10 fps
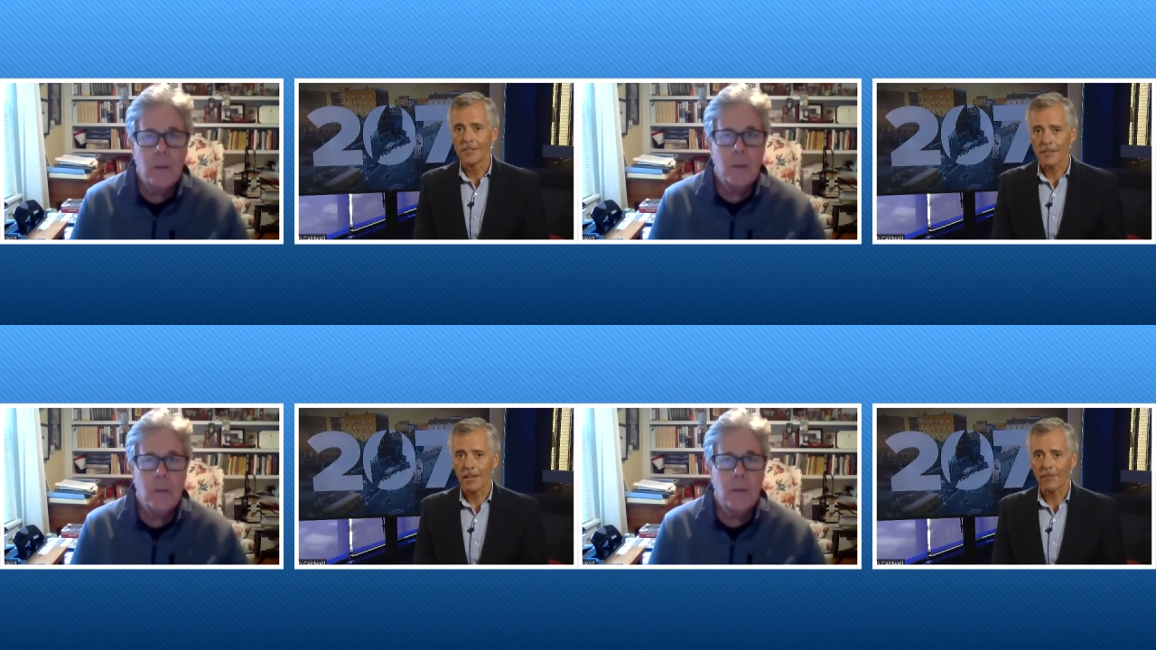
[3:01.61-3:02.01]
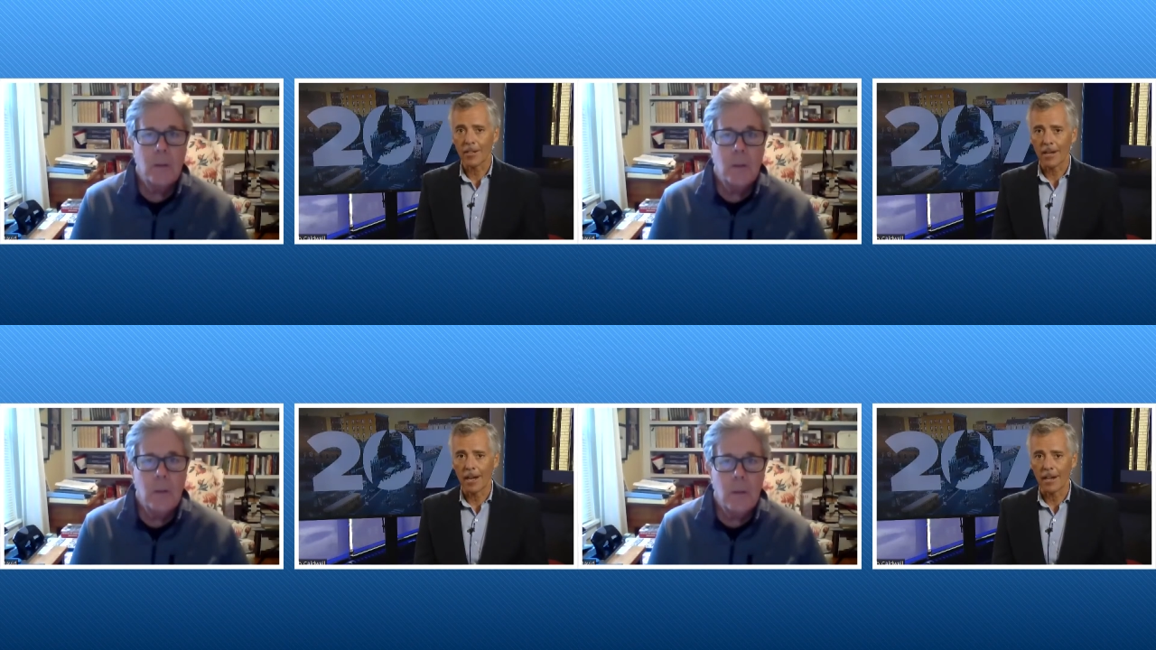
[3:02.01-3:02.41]
Speaker 1: his life
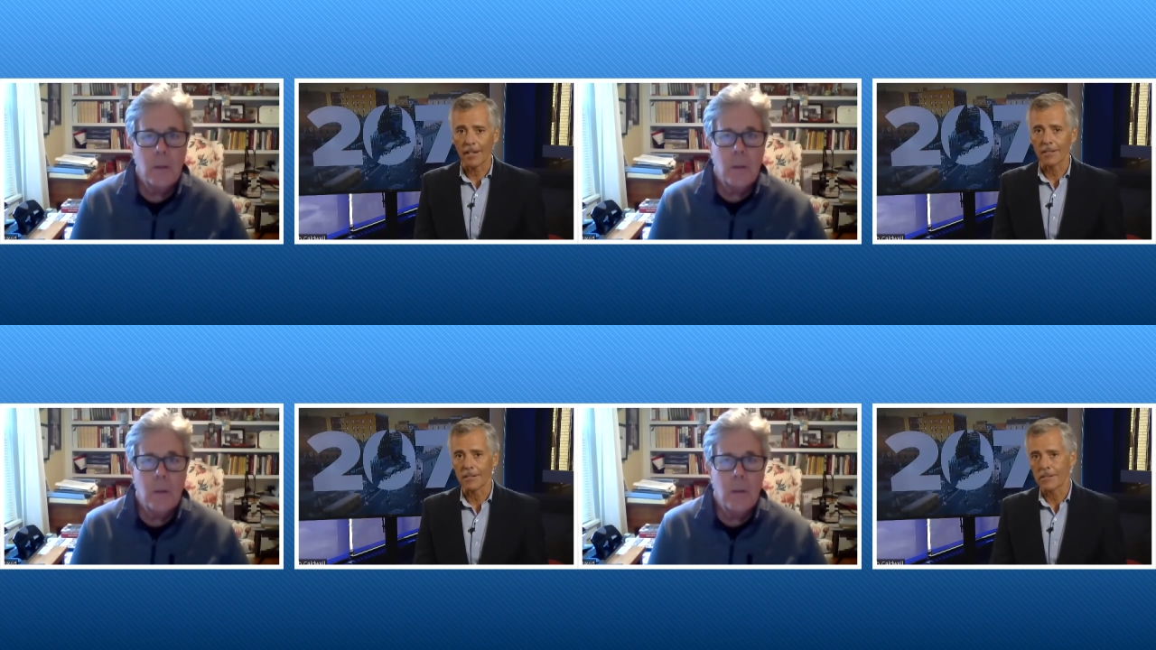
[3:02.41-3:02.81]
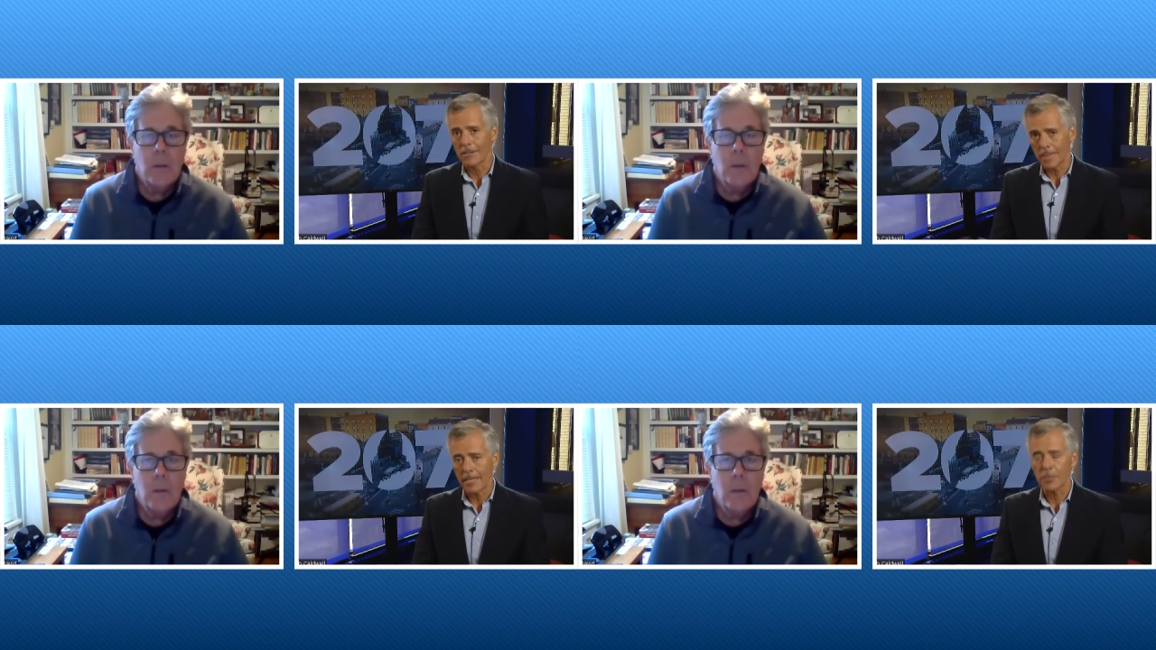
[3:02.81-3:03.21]
went on, it
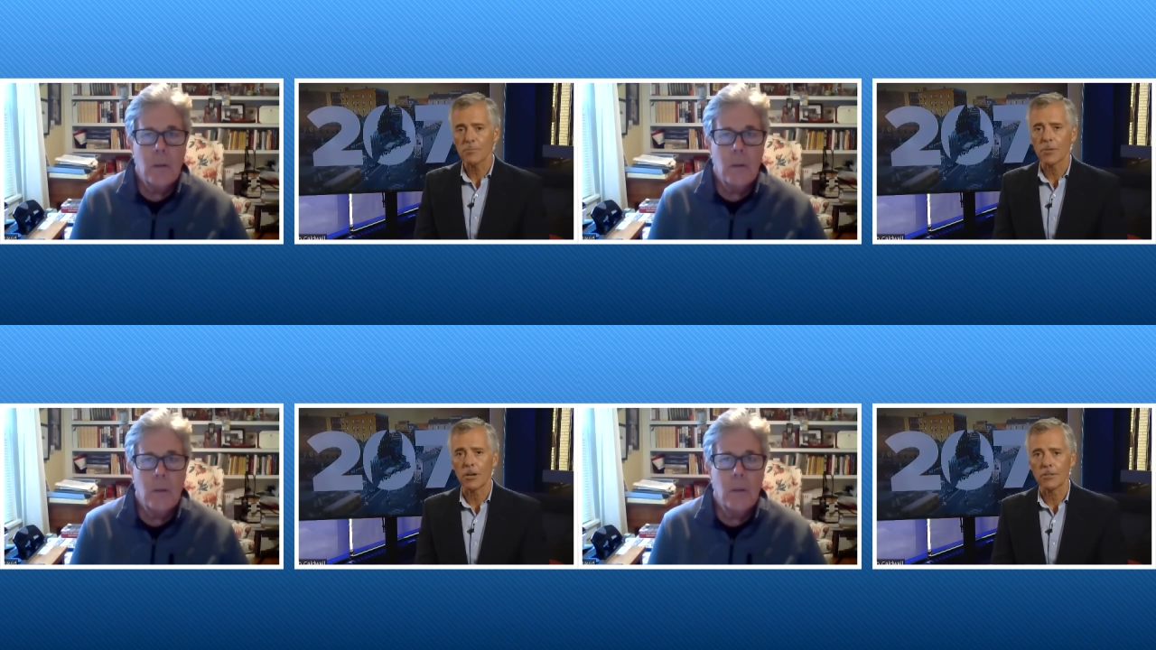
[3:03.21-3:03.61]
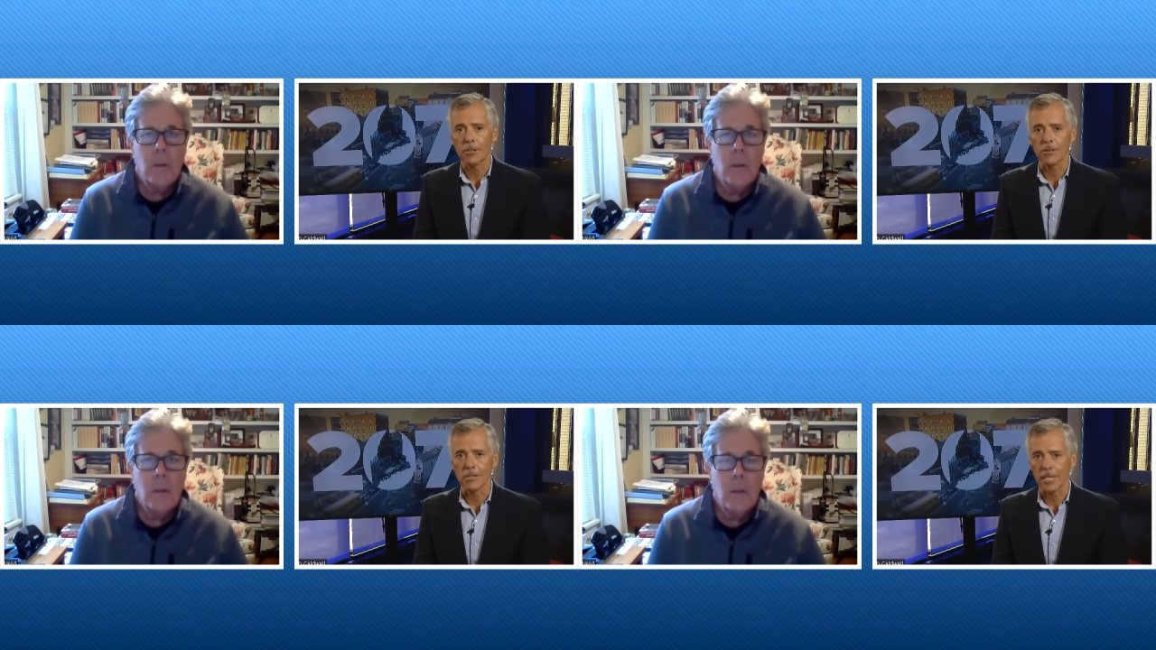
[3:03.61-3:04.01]
takes some dark turns.